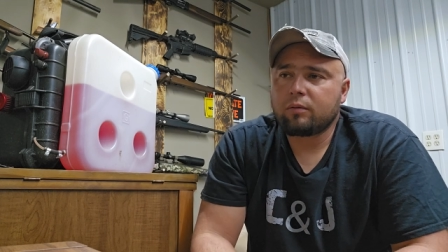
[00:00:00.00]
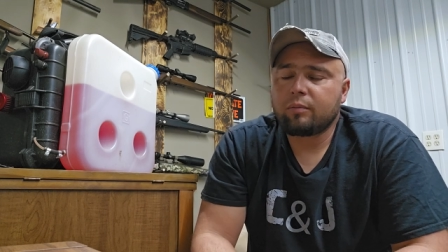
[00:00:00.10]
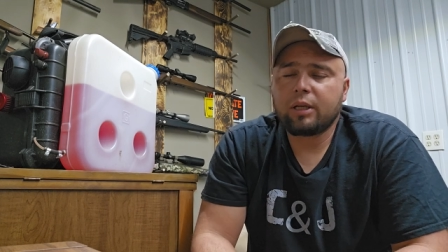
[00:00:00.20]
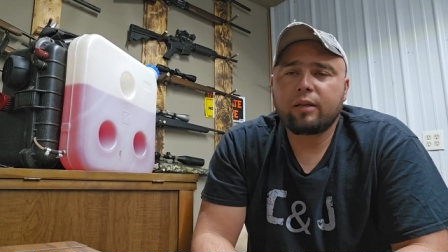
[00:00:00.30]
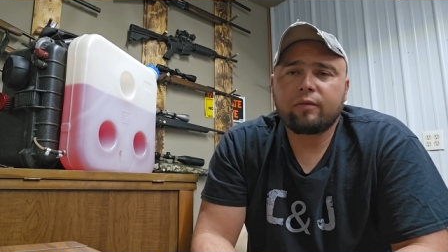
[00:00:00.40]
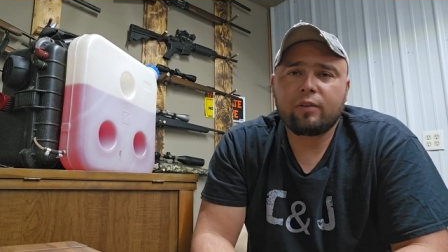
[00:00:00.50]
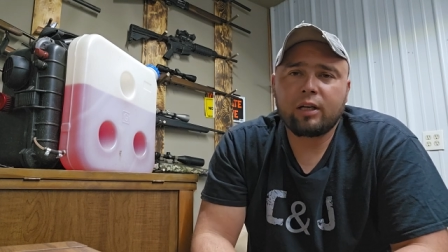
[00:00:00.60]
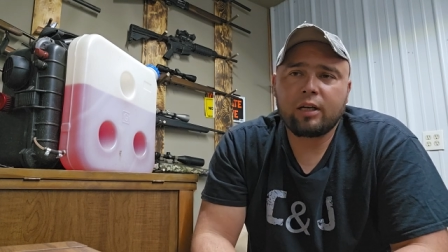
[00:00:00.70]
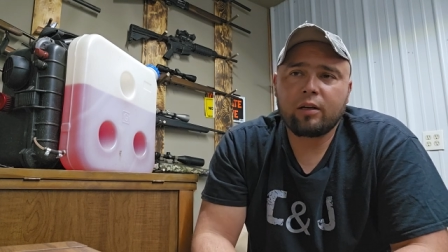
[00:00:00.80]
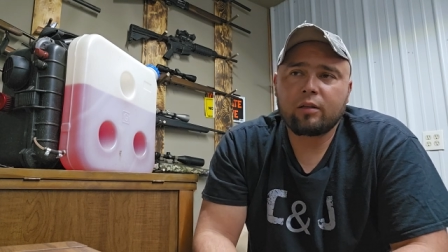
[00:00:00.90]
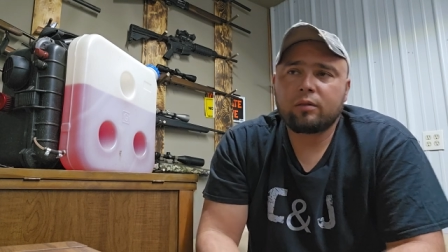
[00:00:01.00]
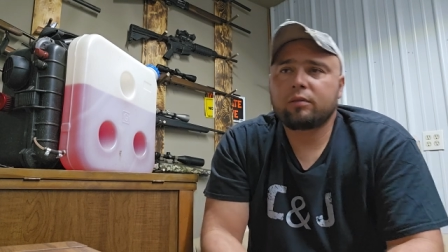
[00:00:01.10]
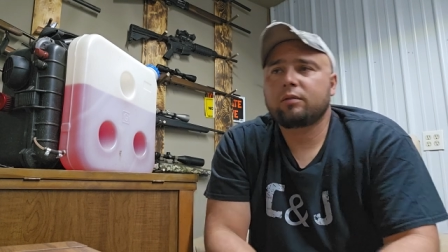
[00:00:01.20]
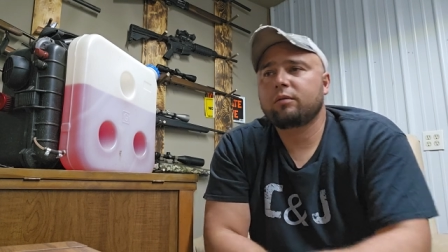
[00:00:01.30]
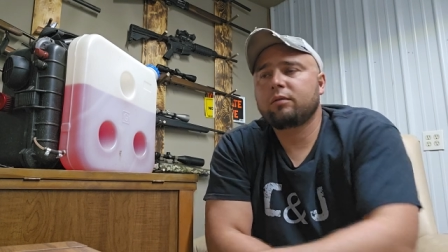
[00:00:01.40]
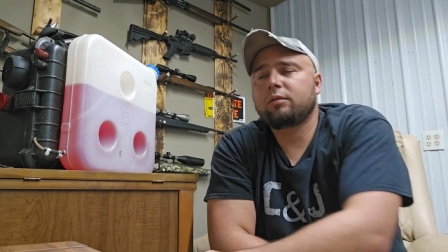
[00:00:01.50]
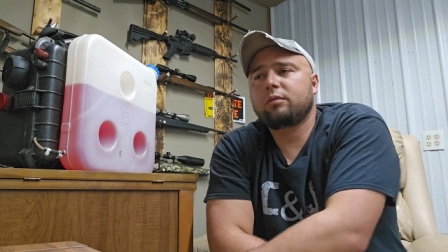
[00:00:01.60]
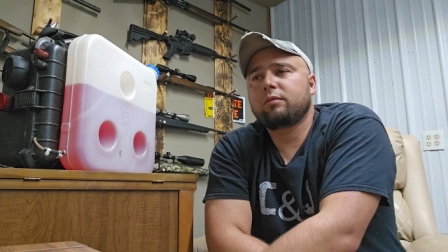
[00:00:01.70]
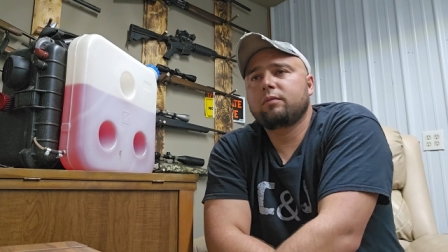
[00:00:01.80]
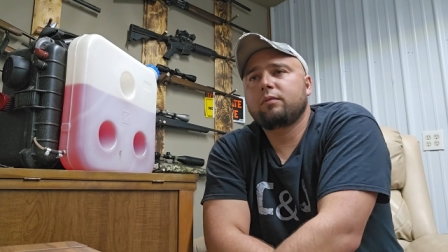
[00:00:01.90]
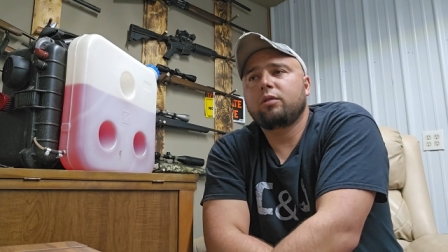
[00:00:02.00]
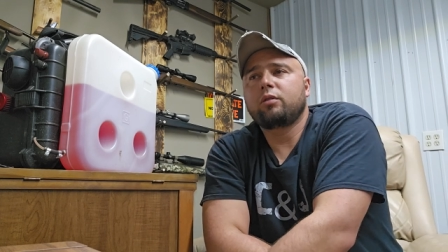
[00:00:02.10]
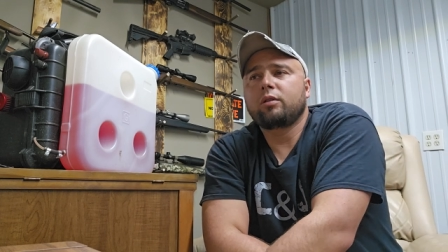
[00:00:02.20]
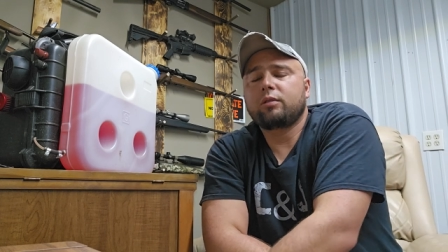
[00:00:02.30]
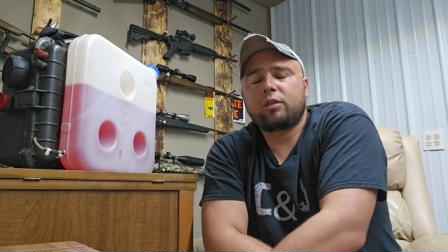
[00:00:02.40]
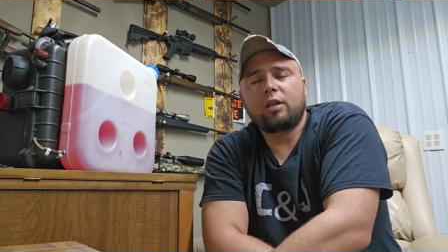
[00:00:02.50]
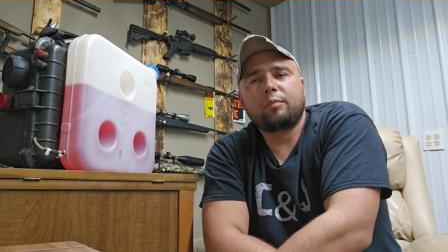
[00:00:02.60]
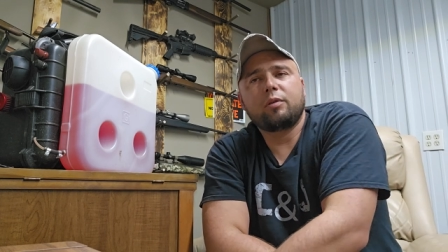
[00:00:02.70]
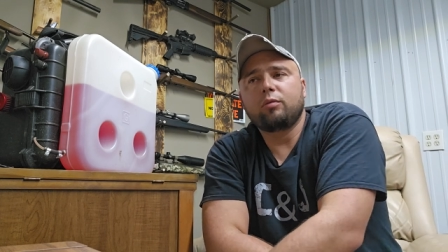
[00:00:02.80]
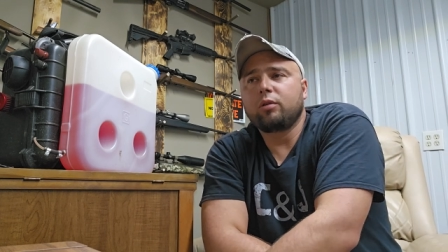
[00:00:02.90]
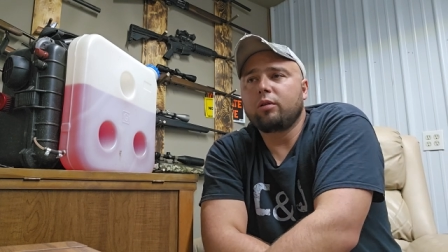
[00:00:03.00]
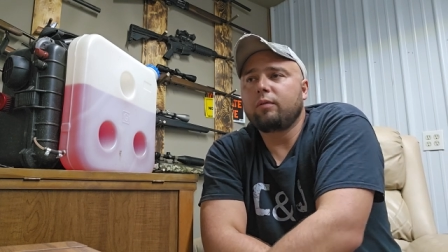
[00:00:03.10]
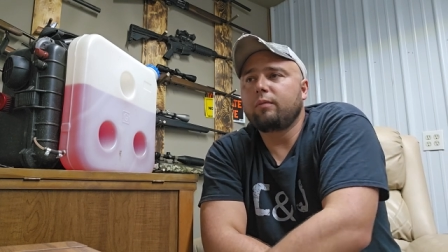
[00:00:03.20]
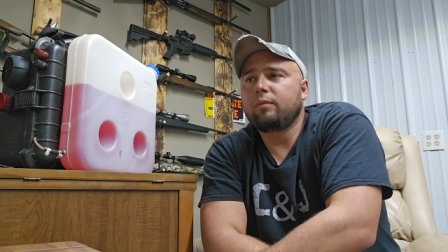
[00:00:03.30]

making fire or chopping wood,